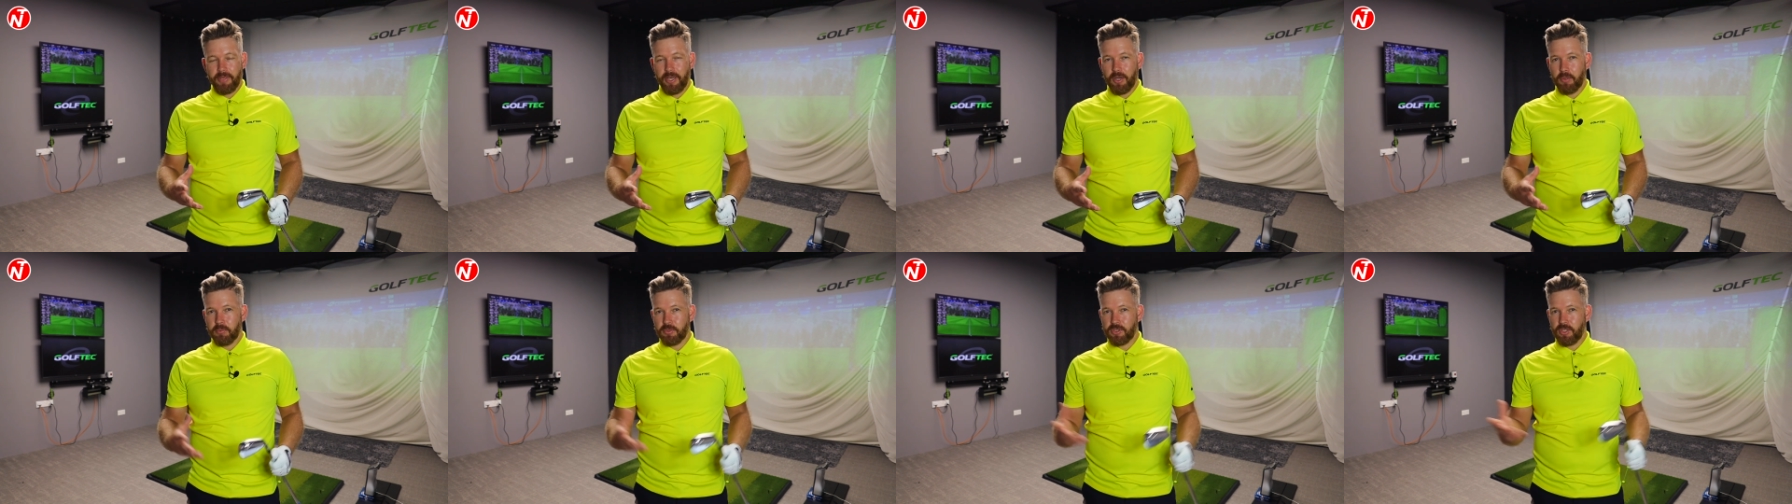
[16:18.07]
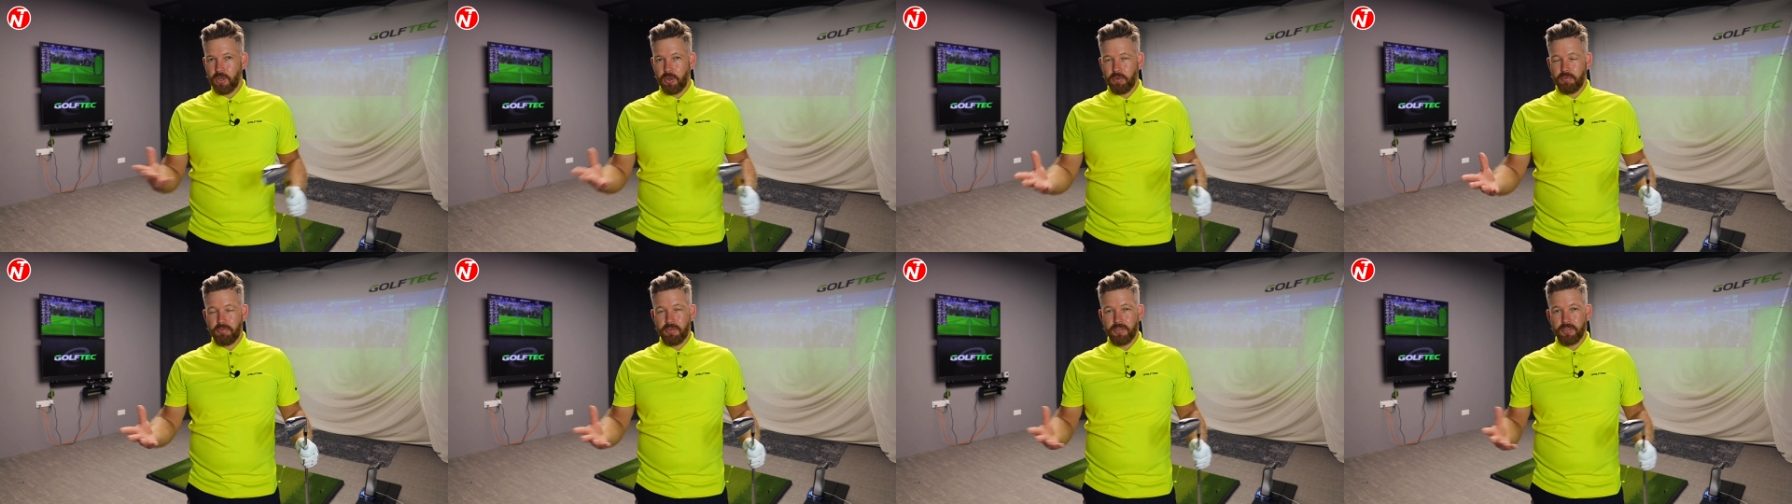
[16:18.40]
Helps
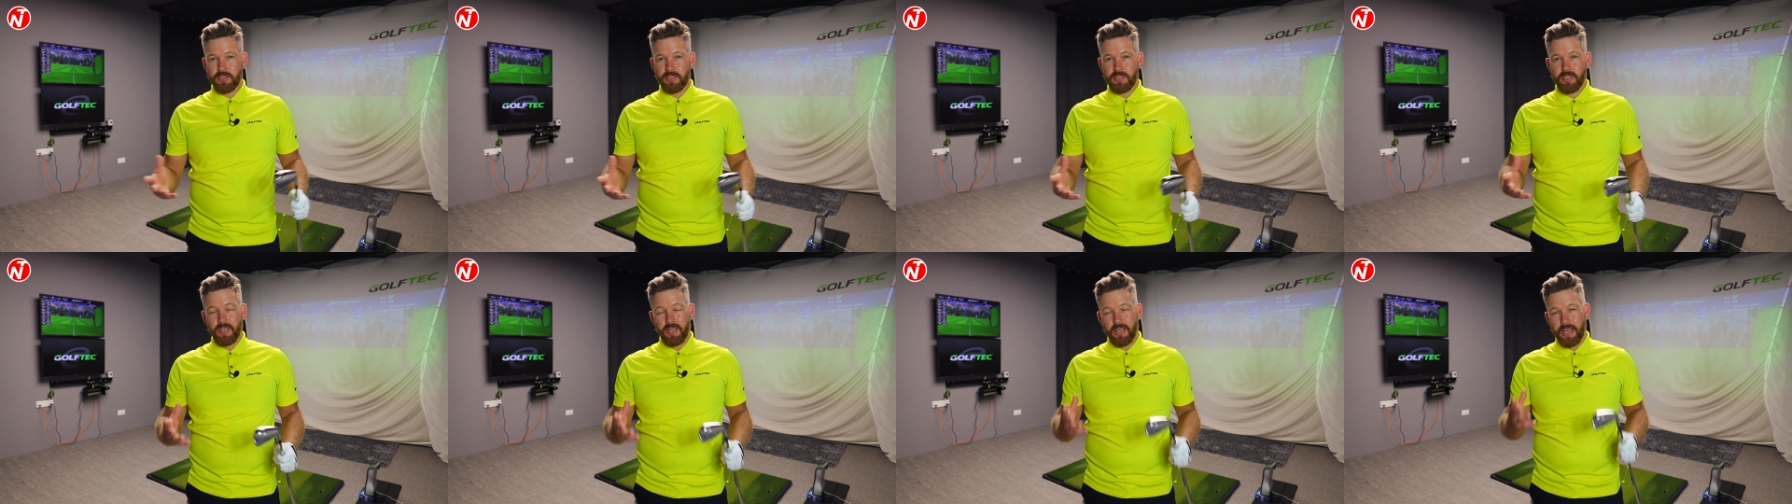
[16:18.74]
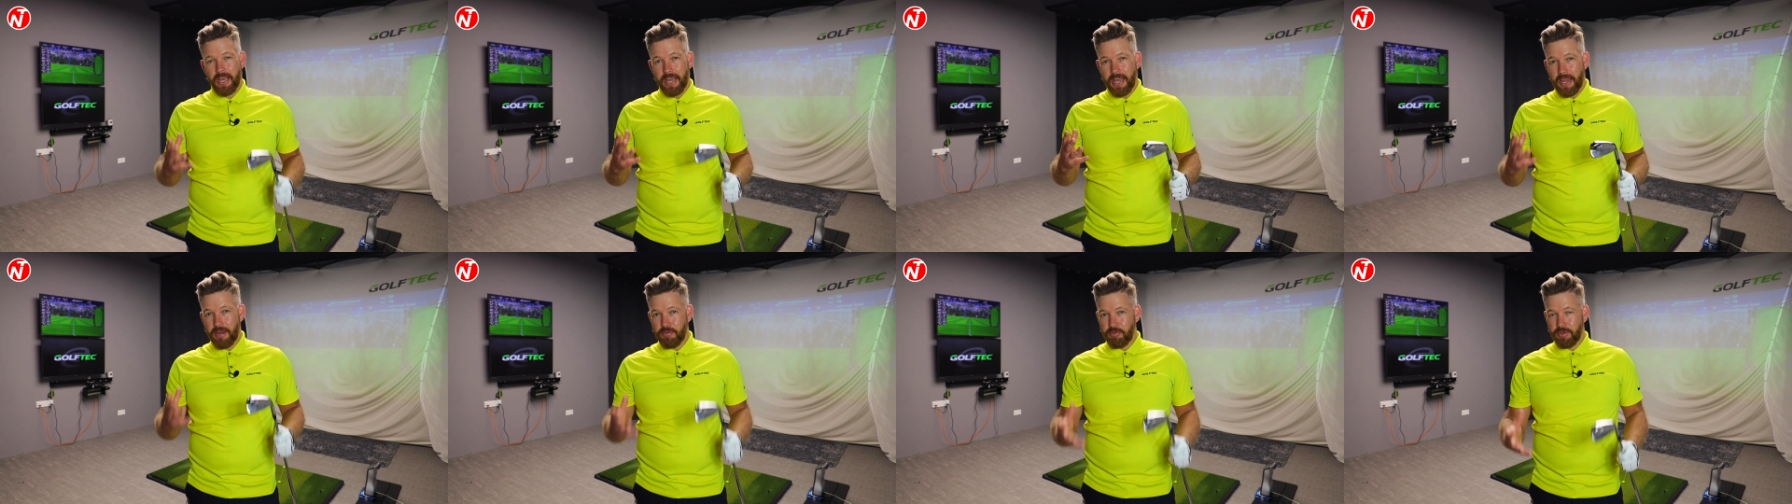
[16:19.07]
golfers
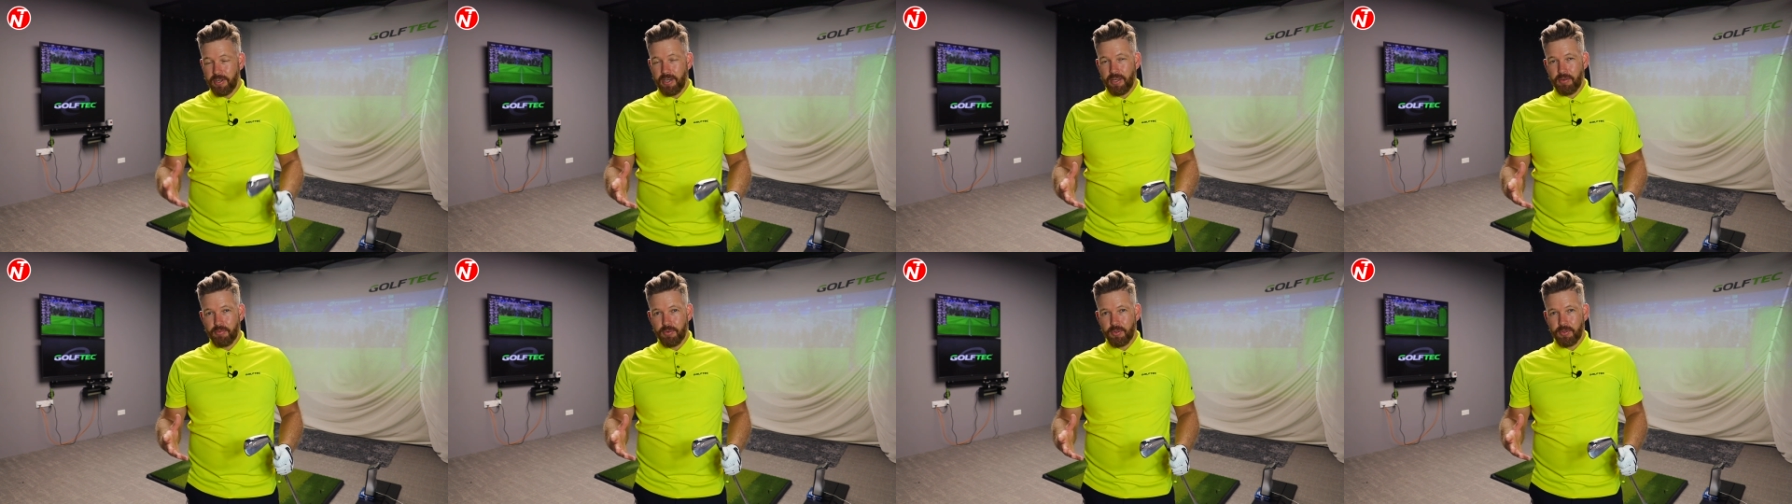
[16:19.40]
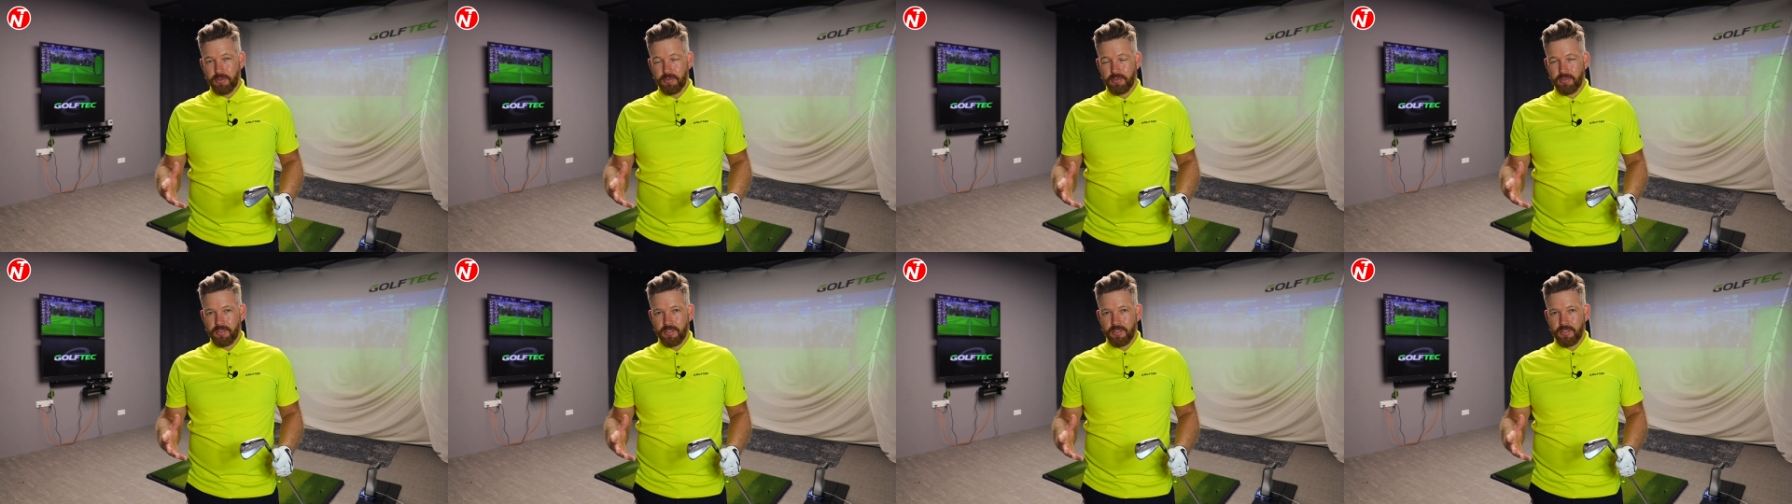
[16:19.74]
at every level.